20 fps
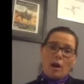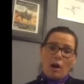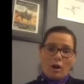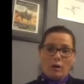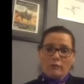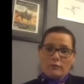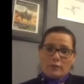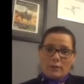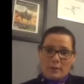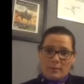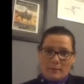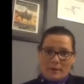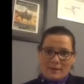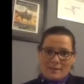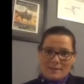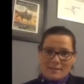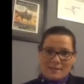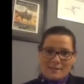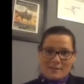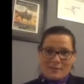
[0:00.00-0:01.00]
hopefully it
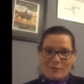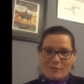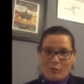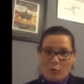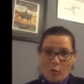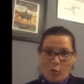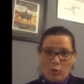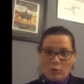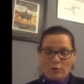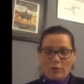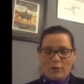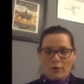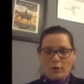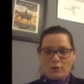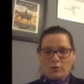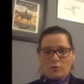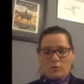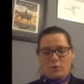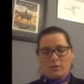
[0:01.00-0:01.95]
makes sense for all of those